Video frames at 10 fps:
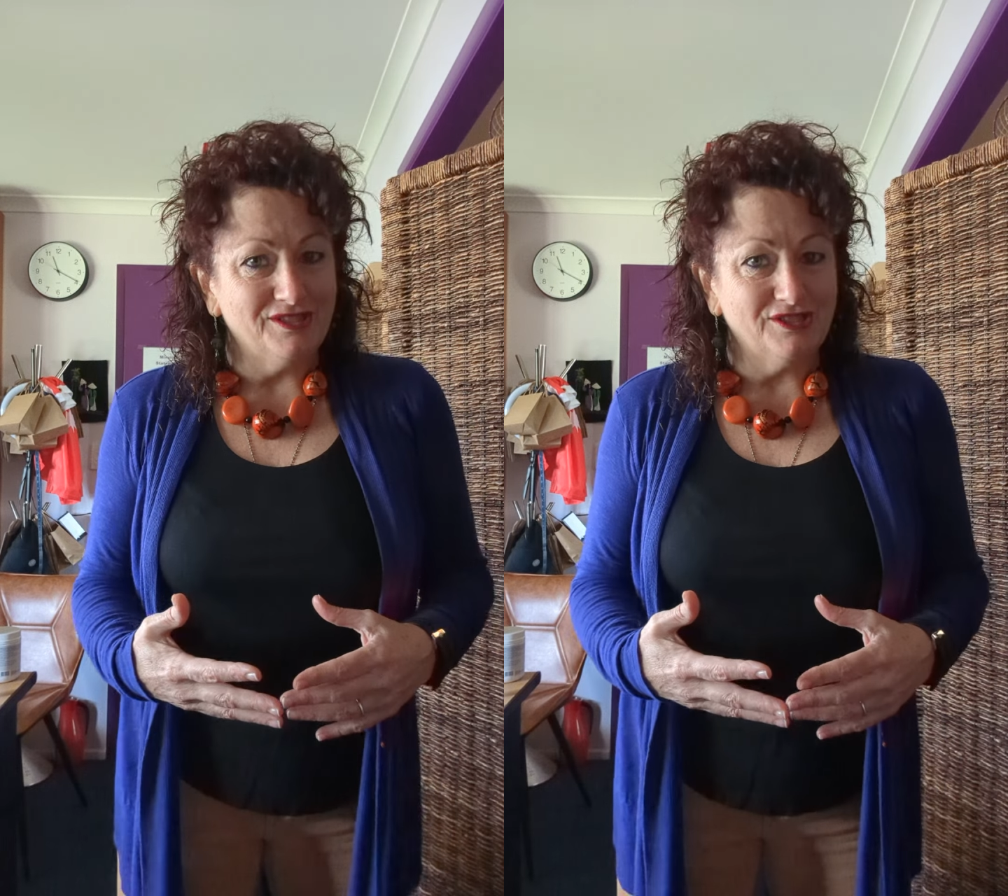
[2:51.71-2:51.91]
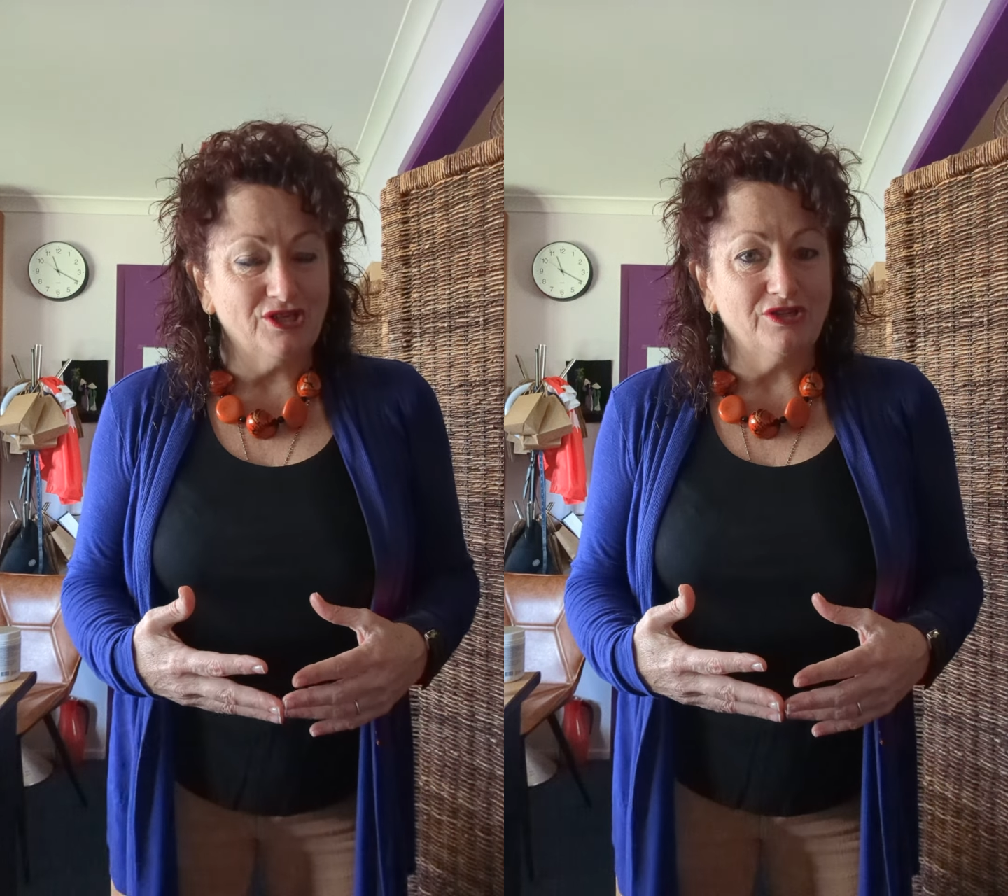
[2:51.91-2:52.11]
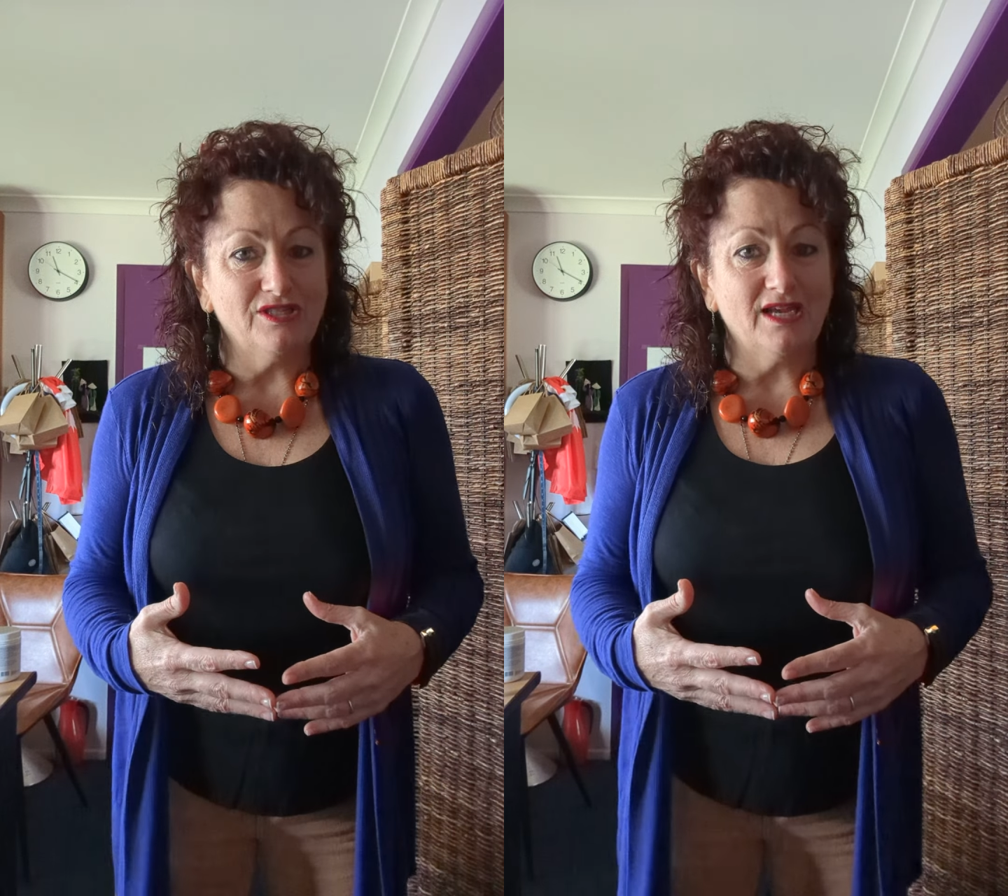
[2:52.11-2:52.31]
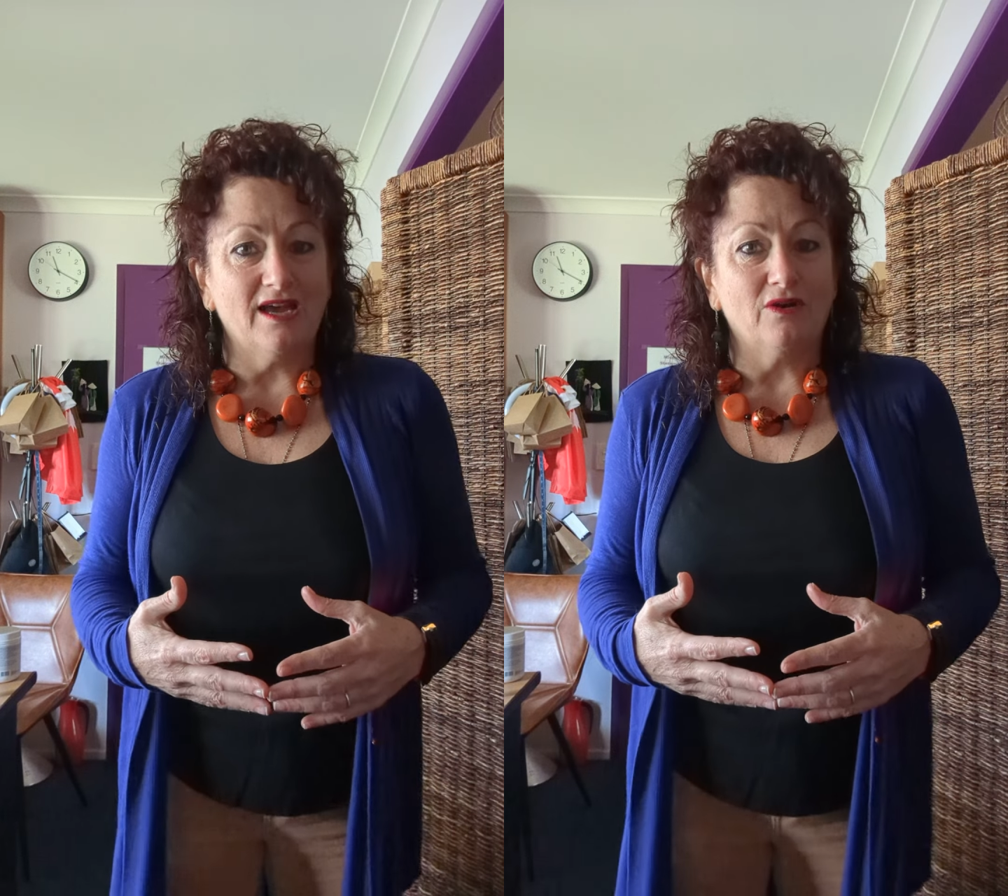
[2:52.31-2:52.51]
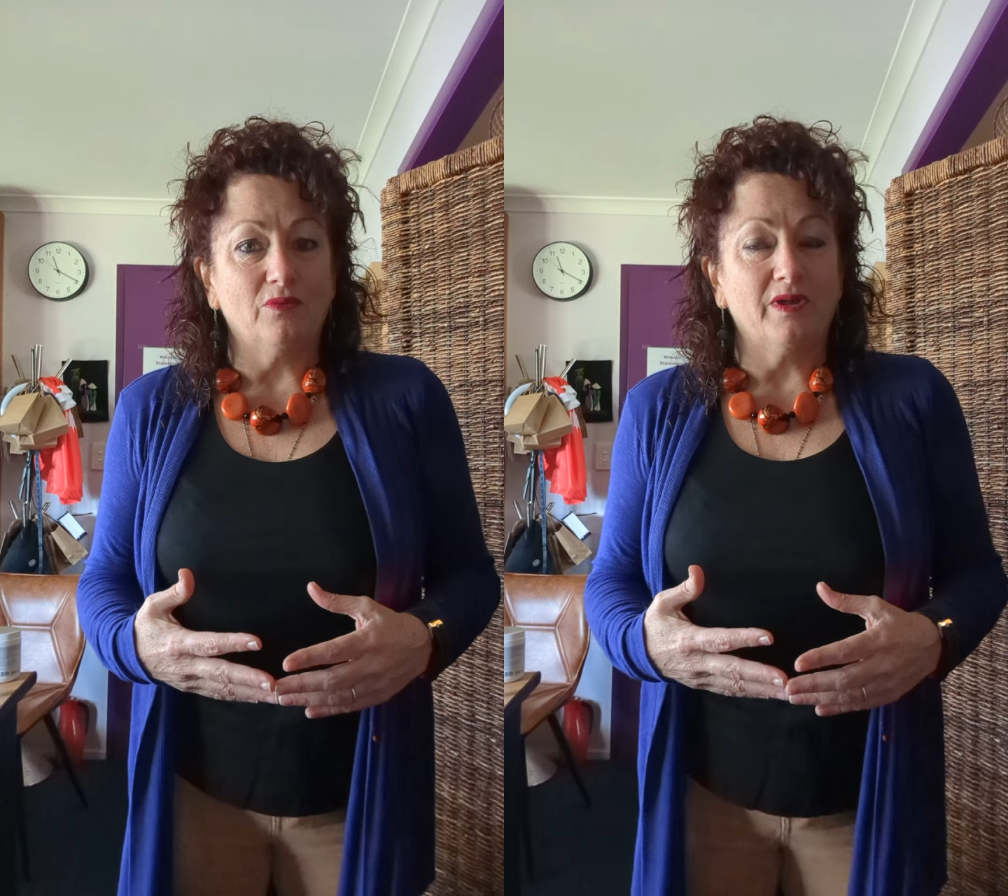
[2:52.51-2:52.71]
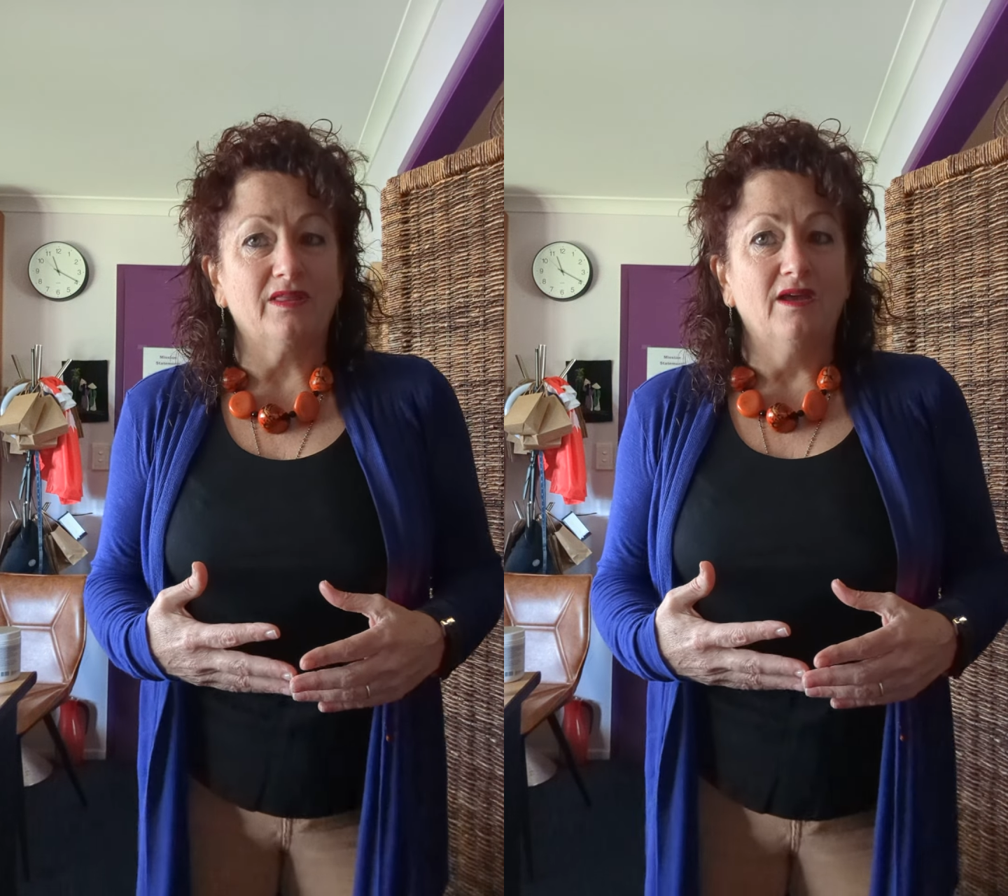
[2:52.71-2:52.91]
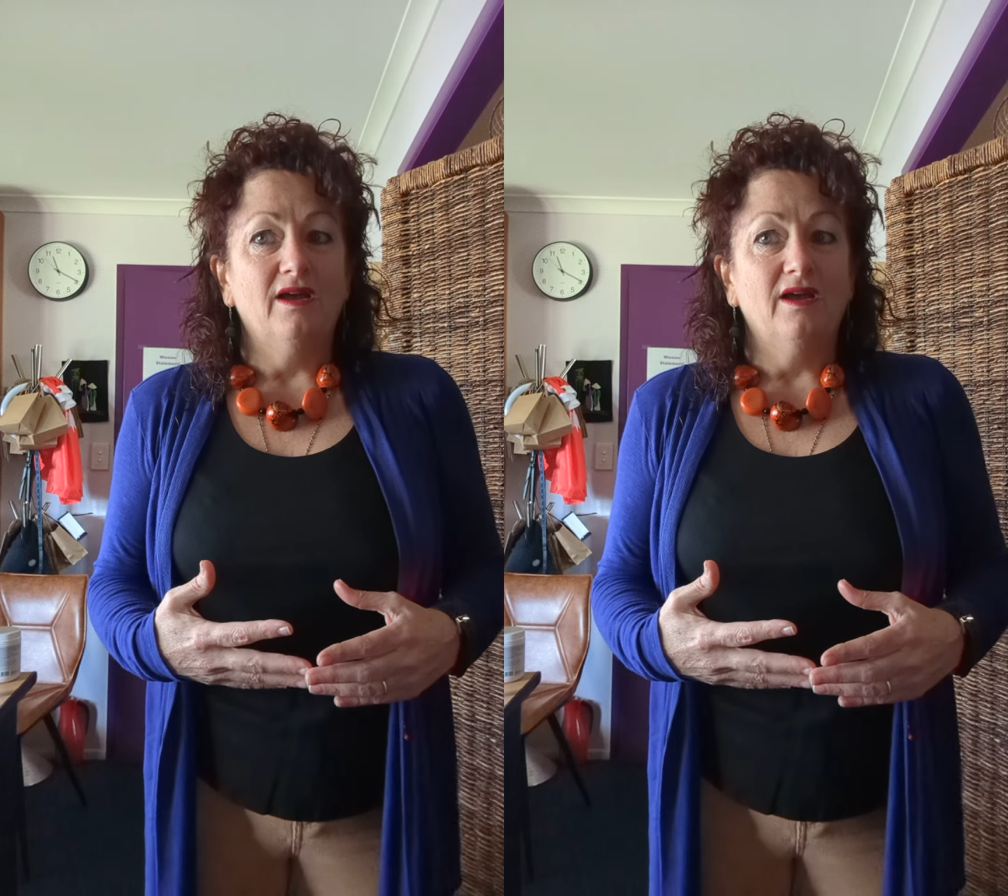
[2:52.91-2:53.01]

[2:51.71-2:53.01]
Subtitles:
associated with